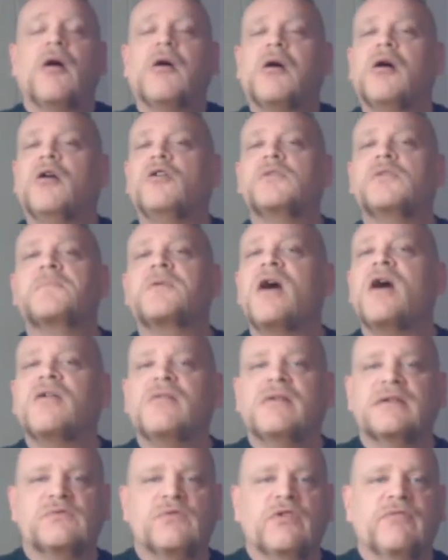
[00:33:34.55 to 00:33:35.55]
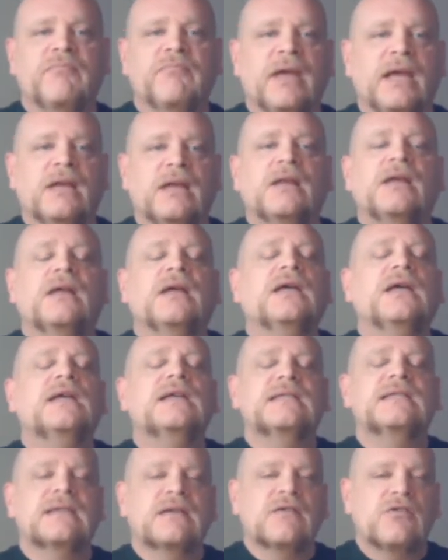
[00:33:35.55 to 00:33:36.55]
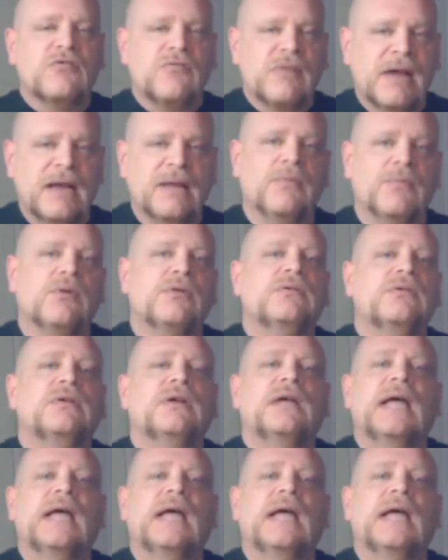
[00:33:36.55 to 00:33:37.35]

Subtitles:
All the progress we've made is incredible,